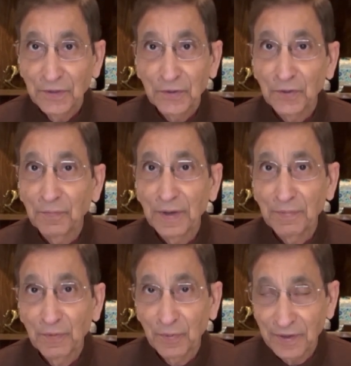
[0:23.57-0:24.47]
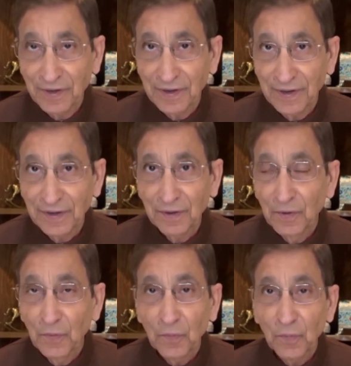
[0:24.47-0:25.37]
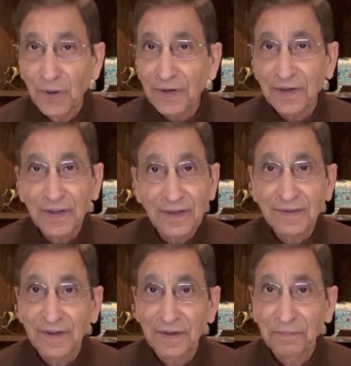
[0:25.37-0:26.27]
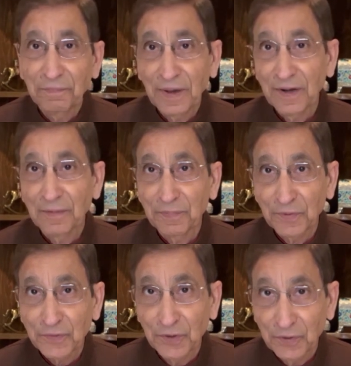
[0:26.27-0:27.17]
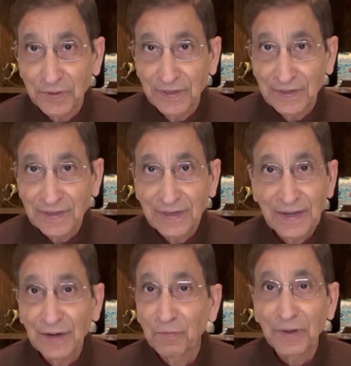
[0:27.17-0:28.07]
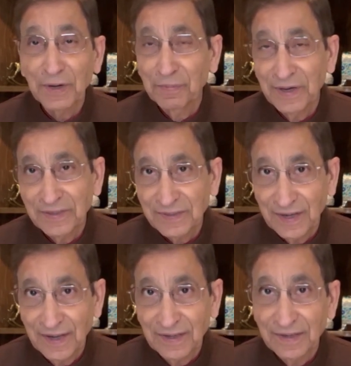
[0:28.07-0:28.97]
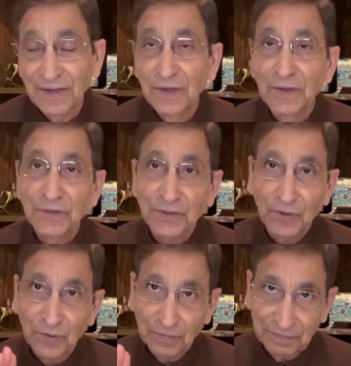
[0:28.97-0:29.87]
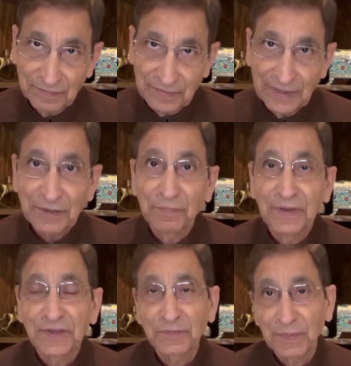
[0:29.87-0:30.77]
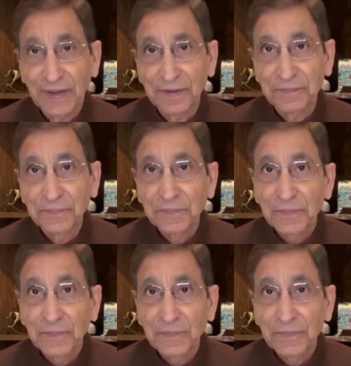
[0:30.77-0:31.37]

You may be wondering, what is a paraprosdokian and what am I saying? So let me explain.